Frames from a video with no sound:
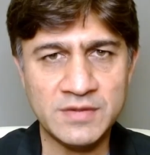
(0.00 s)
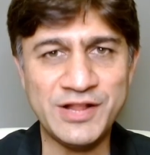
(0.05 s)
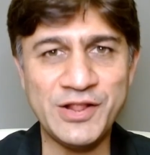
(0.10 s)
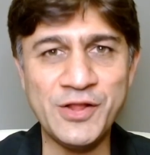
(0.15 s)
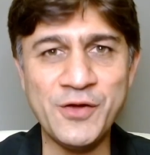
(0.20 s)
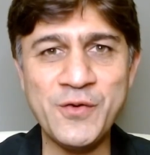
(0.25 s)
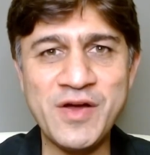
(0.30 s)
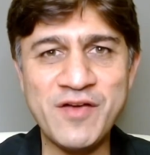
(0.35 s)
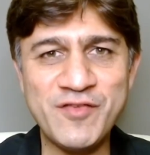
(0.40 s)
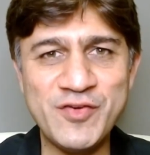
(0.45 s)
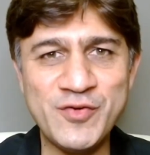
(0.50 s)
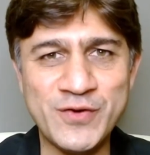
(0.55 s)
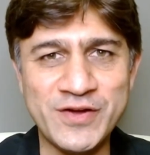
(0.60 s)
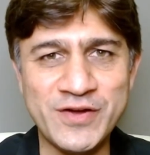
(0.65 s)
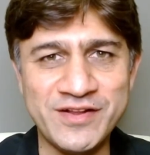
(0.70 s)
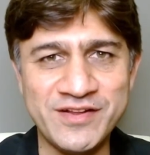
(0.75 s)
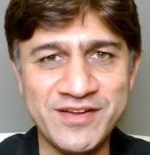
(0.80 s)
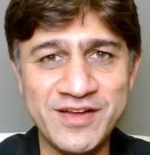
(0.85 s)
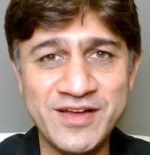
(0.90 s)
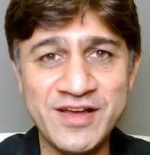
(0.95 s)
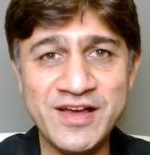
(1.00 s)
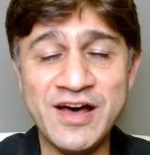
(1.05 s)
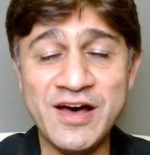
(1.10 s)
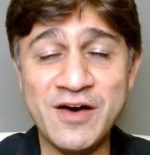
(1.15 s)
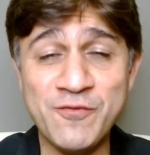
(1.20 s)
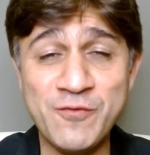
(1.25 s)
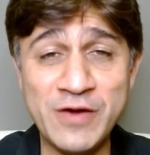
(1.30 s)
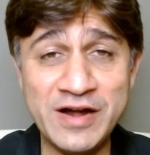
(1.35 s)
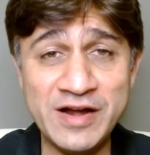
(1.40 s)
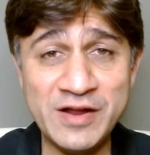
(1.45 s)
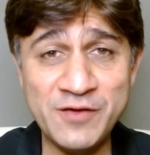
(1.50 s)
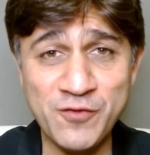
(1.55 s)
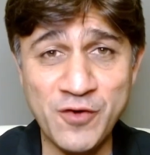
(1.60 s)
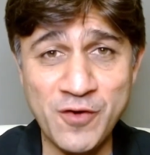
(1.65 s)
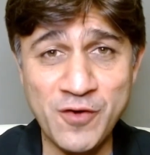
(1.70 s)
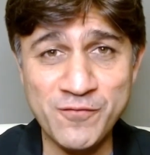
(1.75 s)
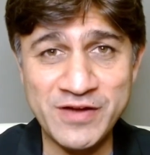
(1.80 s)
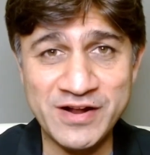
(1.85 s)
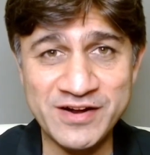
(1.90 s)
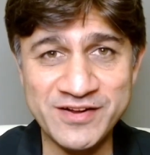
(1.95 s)
Hello everyone, a very
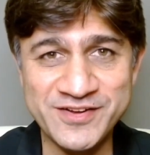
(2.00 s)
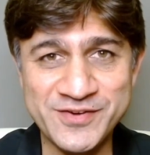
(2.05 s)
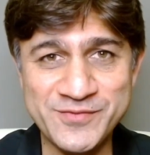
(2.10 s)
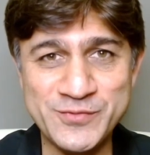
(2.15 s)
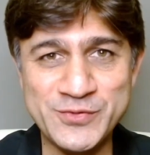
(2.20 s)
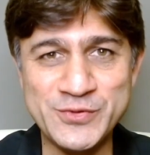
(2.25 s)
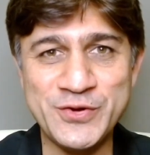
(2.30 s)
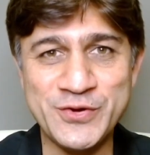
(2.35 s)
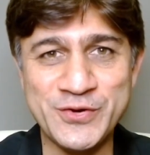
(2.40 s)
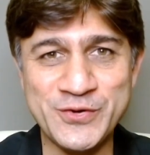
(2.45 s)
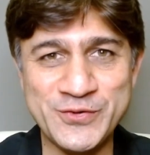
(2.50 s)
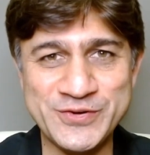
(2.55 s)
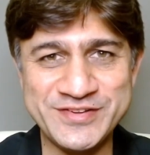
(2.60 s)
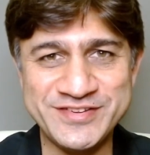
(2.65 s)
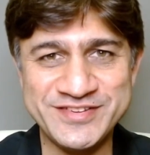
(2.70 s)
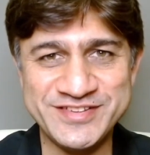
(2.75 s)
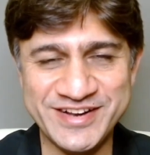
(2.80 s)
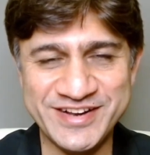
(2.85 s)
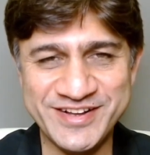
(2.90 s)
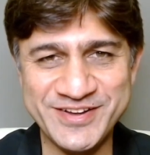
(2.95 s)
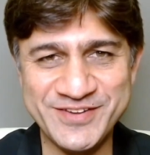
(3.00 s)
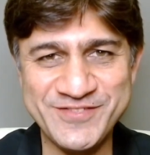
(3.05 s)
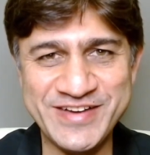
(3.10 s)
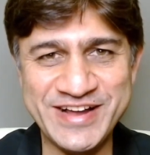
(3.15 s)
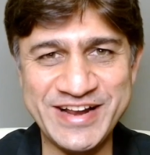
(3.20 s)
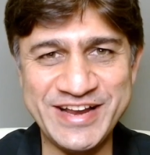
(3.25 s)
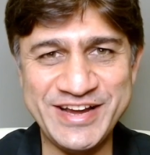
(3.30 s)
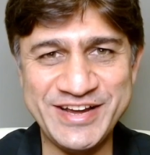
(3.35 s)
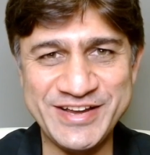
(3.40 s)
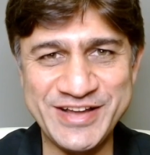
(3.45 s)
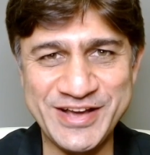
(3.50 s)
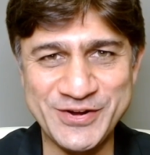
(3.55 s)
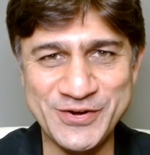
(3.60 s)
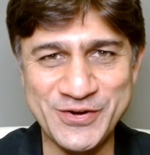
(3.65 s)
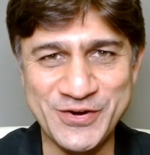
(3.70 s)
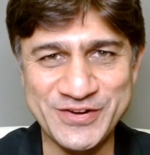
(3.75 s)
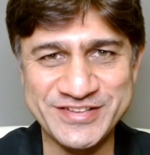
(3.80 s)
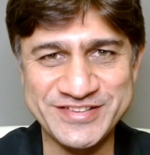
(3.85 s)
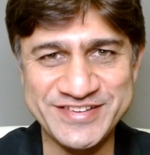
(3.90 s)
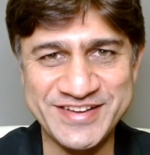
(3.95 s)
warm welcome to your own Silicon Valley Tech
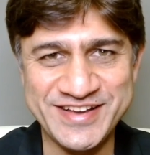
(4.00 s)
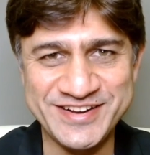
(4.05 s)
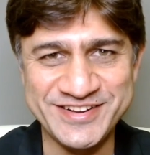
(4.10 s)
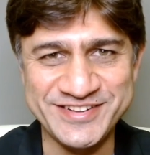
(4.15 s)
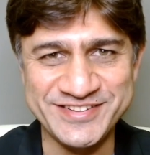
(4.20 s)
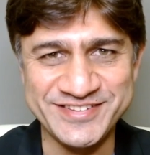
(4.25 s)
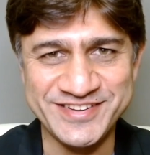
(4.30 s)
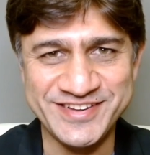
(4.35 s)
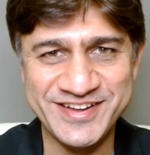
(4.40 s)
Talks channel.